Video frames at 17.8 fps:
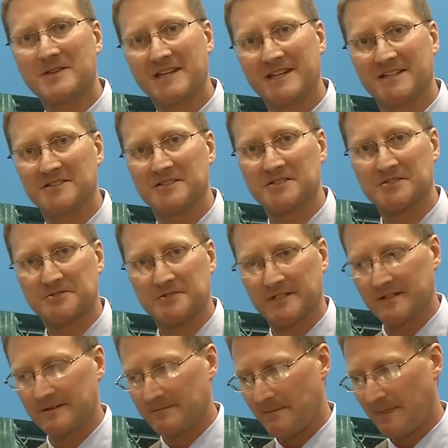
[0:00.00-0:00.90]
the
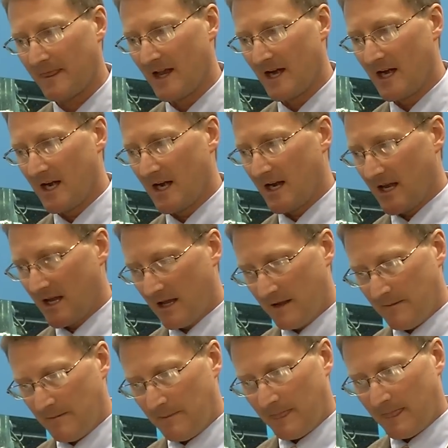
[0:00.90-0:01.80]
industry.
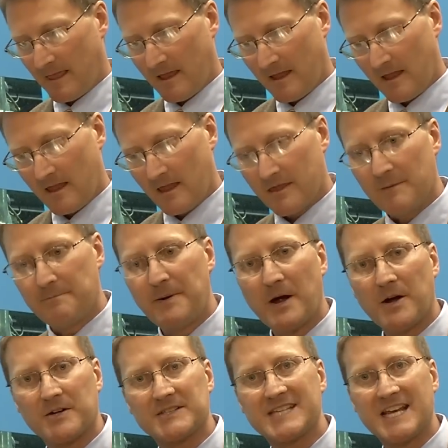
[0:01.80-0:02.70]
The
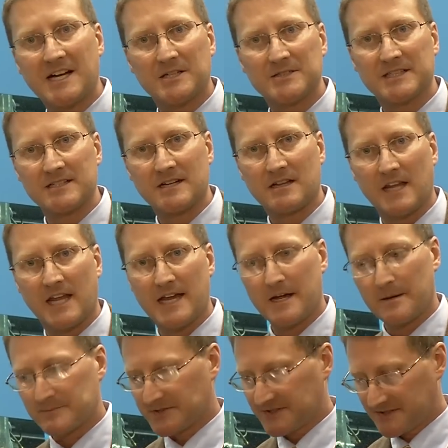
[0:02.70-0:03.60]
part is held in
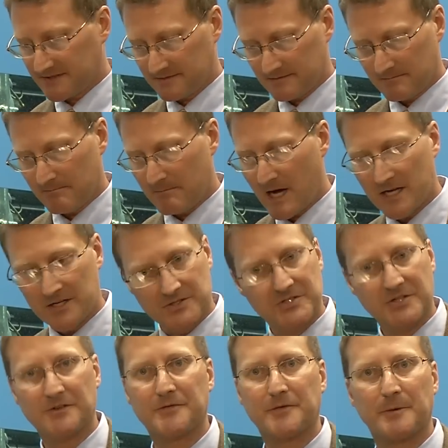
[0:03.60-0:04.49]
clamps,
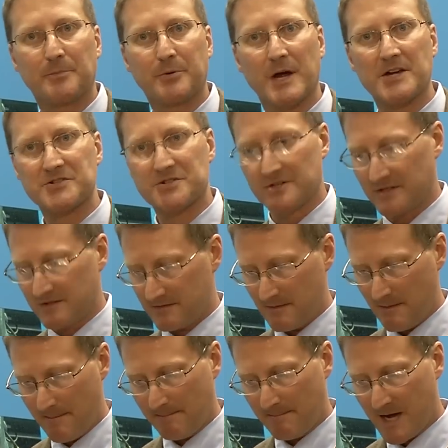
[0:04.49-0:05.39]
monitored for pressure,
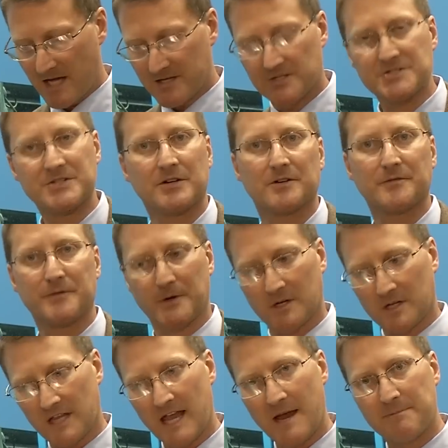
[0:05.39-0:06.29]
monitored for
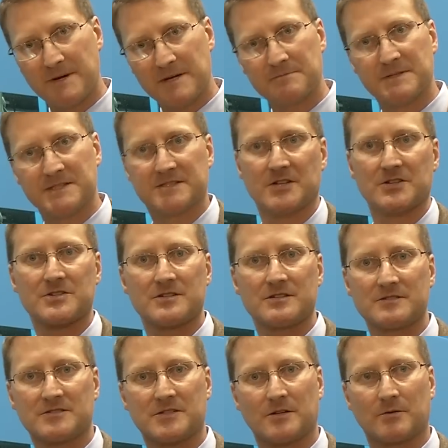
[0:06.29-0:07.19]
clamping
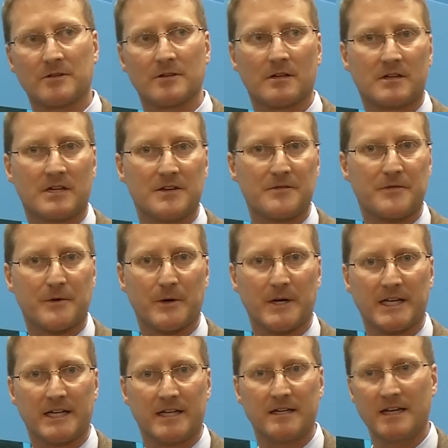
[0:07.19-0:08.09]
position, so we're looking for
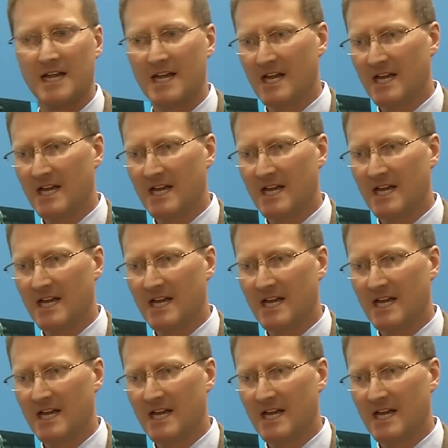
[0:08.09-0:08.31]
any